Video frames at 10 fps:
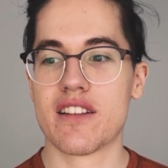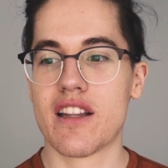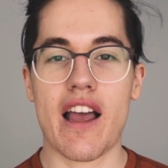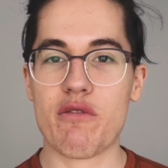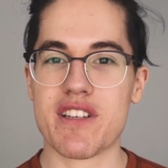
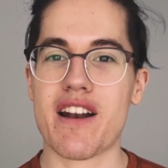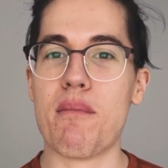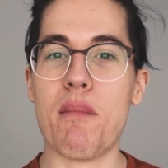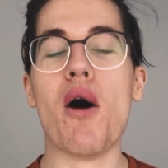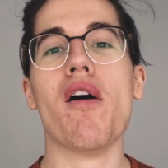It was at a
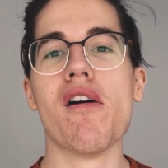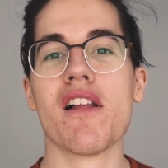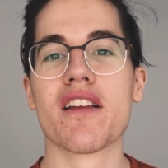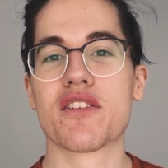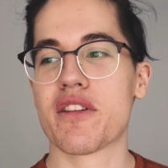mall,
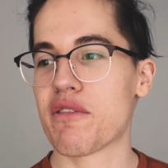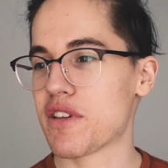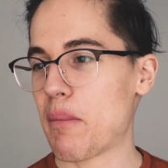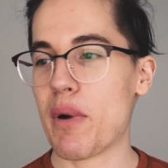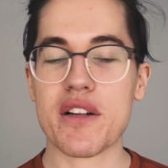so there was
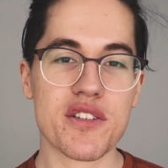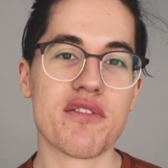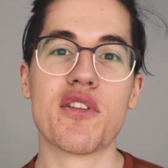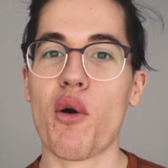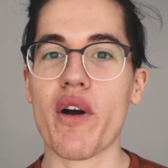a bunch of
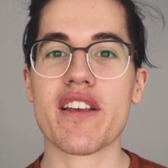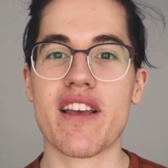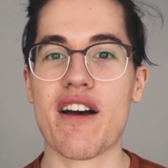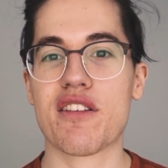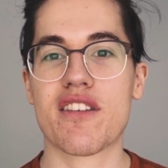noise
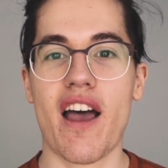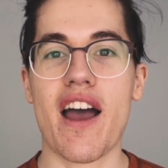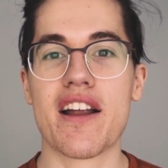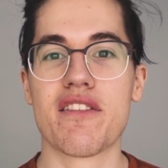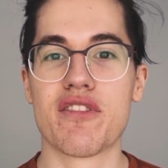
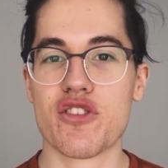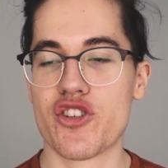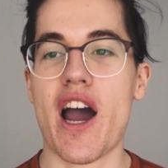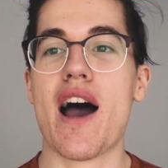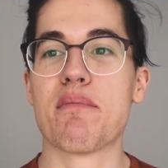outside of the
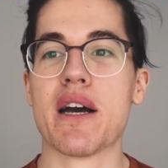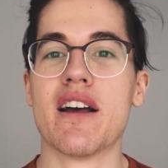shop,